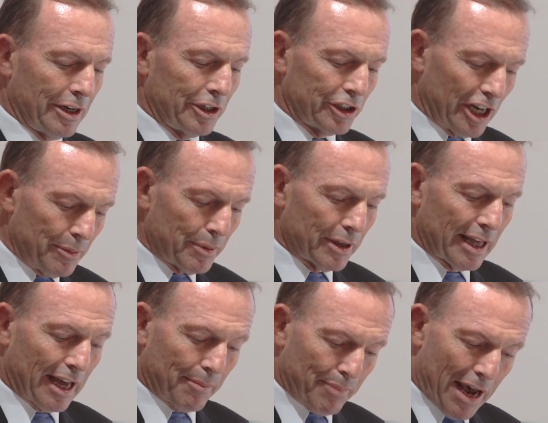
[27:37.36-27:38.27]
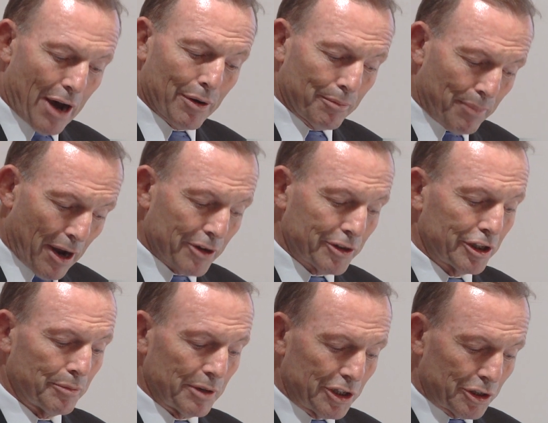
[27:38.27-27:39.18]
cheaper than powered boats
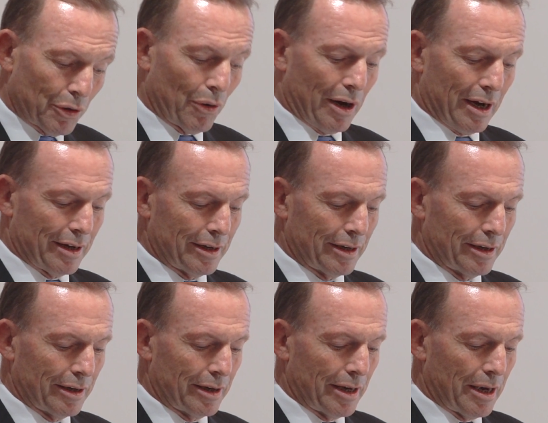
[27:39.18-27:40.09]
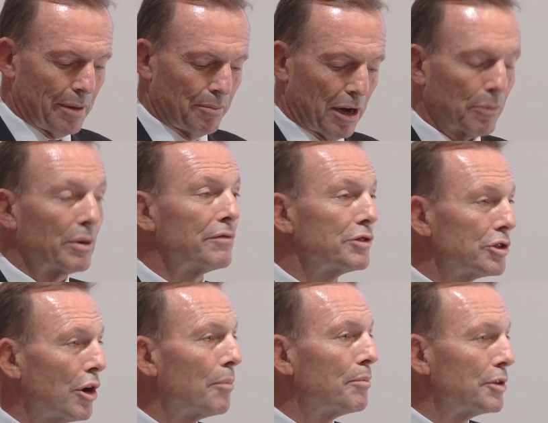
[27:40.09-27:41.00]
to be sure, but we've
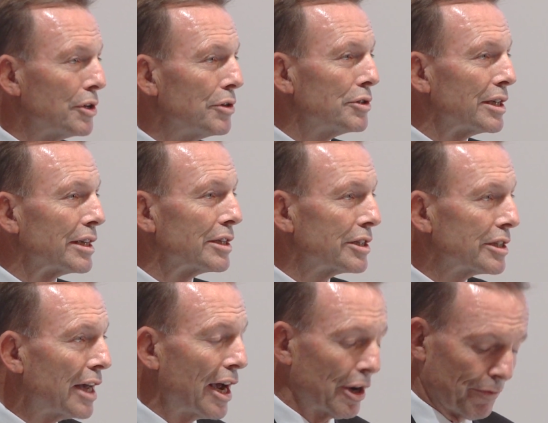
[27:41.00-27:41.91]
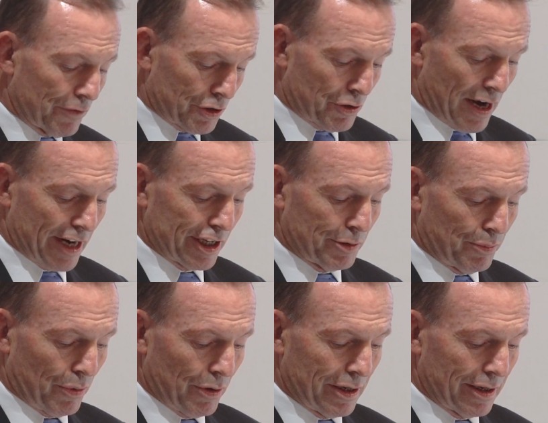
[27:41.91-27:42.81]
stopped using sail for
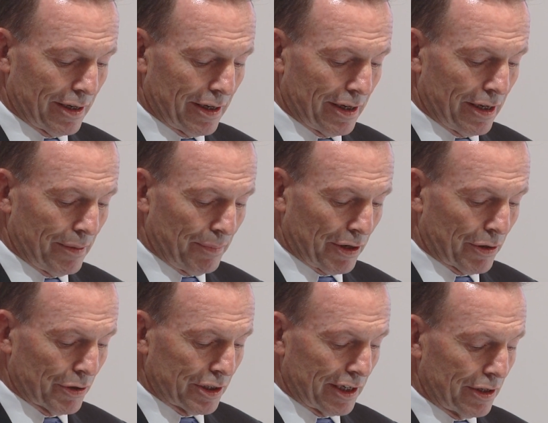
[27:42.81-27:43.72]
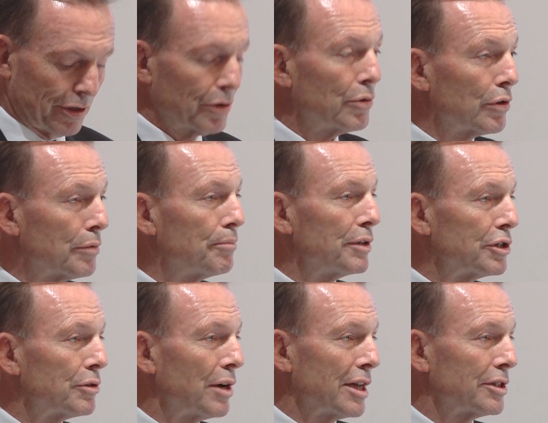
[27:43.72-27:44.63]
transport because it couldn't be
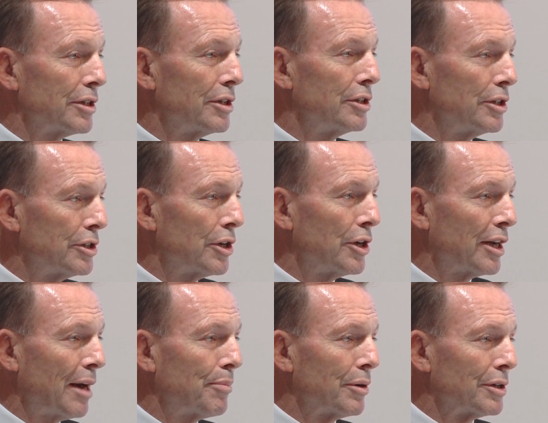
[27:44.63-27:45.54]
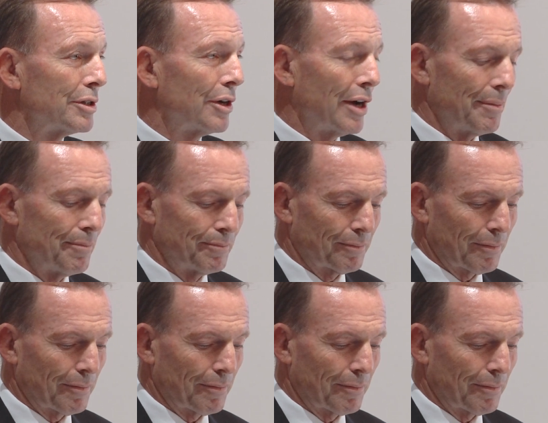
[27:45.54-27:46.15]
trusted to turn up on time.